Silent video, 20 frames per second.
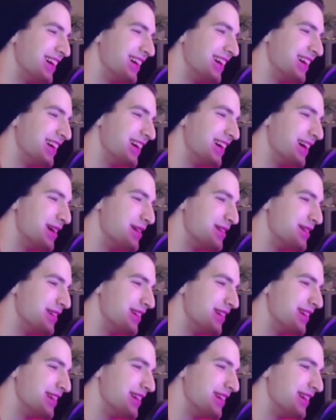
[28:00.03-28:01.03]

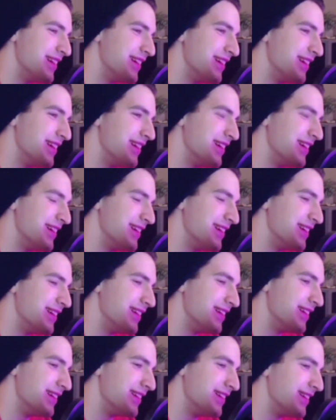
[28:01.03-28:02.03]

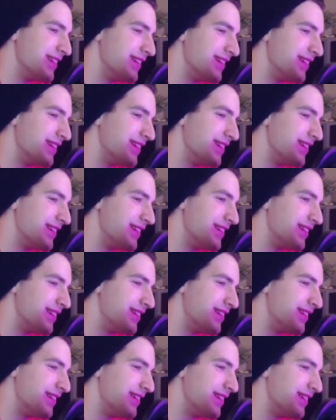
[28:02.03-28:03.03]

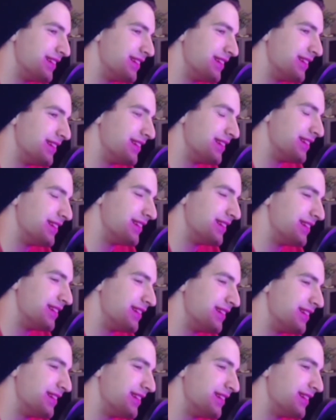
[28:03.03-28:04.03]

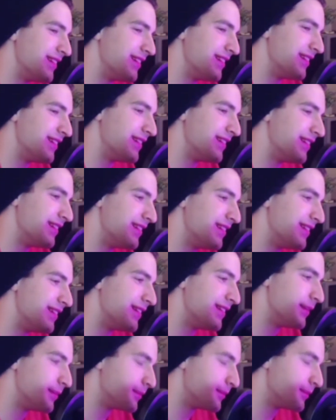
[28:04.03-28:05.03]
(not speaking)